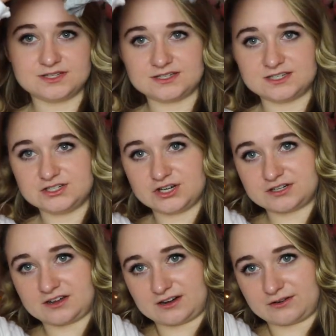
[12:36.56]
to the
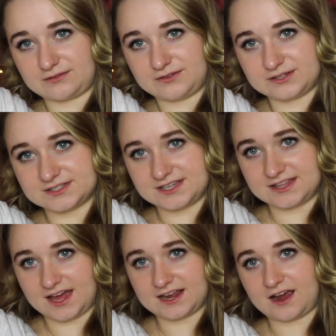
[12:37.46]
t-shirt. I don't know if you can see
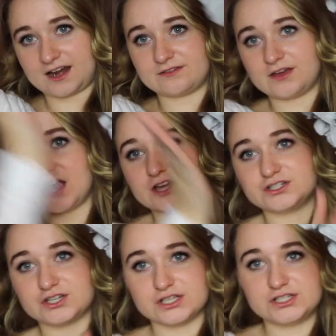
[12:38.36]
that. It kind of
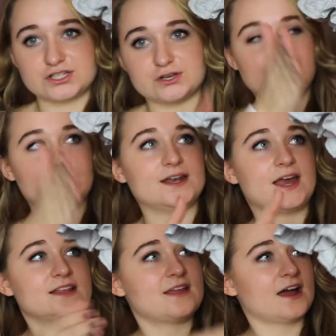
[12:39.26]
does scoop in
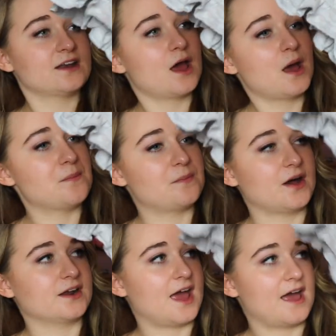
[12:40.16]
like that.
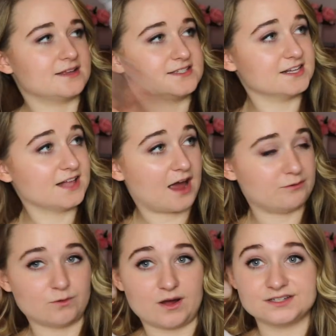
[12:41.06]
But uh, still I
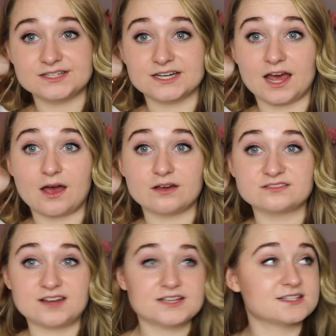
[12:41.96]
would want it
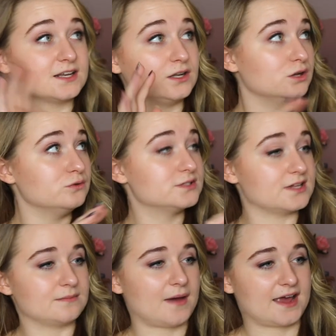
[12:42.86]
nice and loose
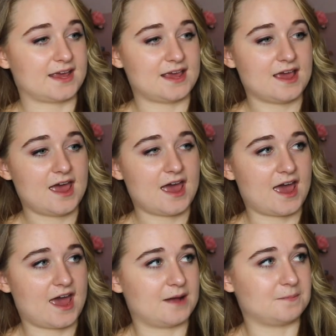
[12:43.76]
and baggy.
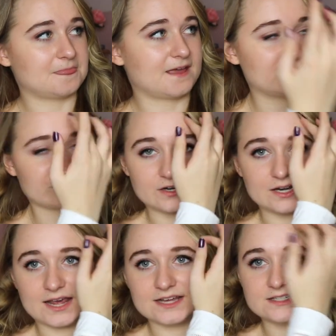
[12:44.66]
Um, I don't really
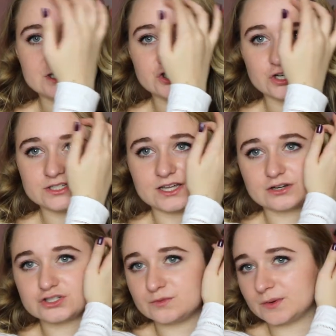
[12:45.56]
like t-shirts that
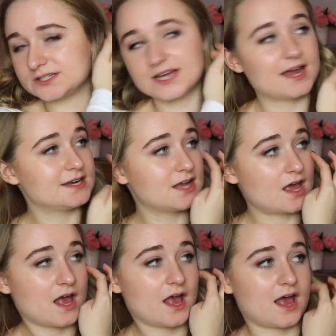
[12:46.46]
are super tight,
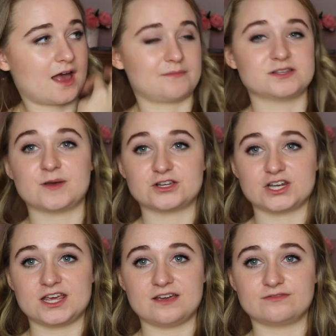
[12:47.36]
um,
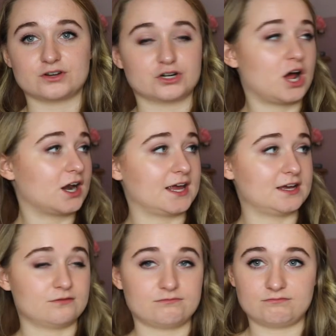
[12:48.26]
especially if they're not
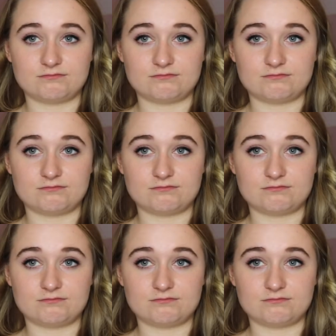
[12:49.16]
like